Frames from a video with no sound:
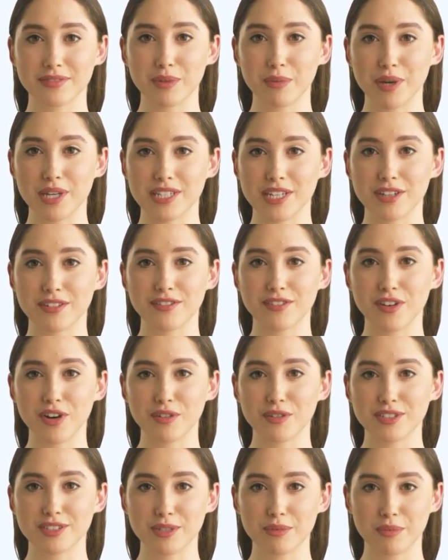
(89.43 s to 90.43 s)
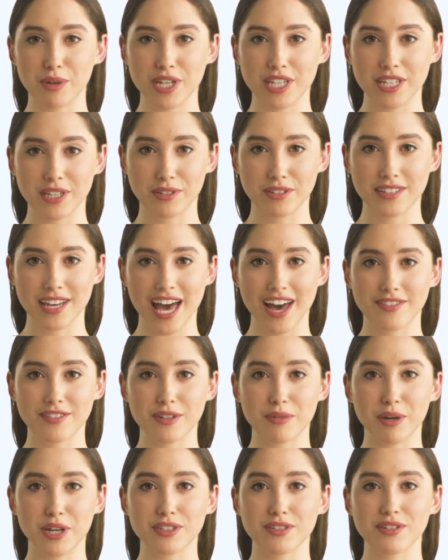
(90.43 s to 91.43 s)
We look forward to working with
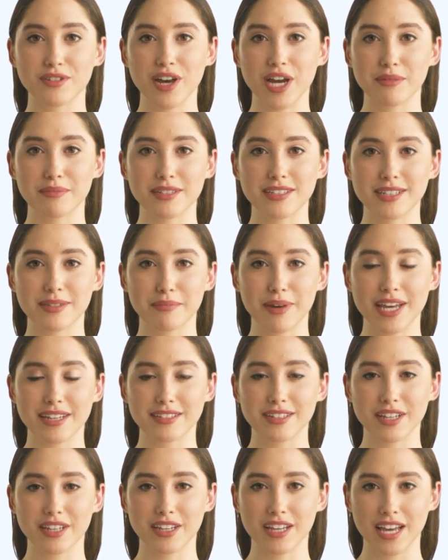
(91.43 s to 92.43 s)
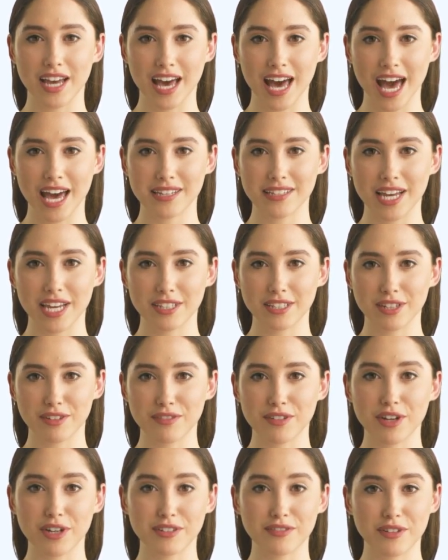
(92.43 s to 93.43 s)
everyone throughout the semester, and thank you
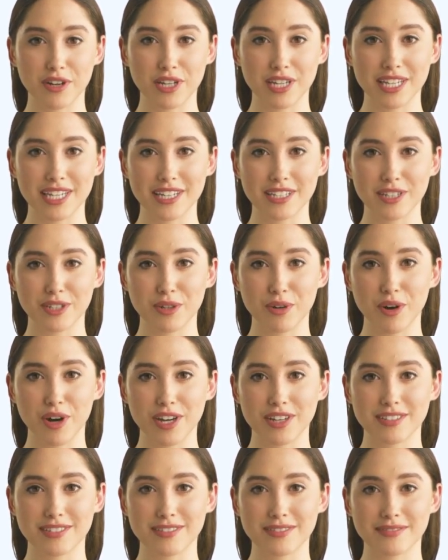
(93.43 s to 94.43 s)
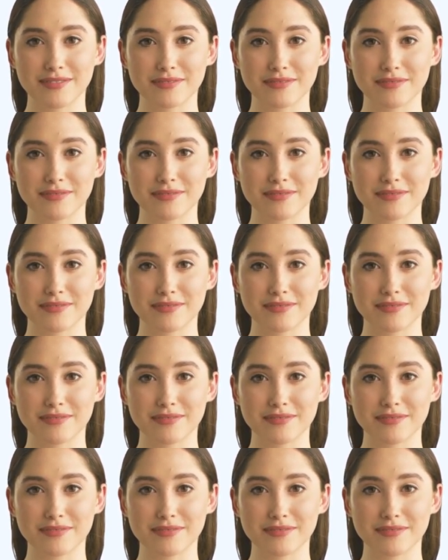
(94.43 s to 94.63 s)
for enrolling in the course.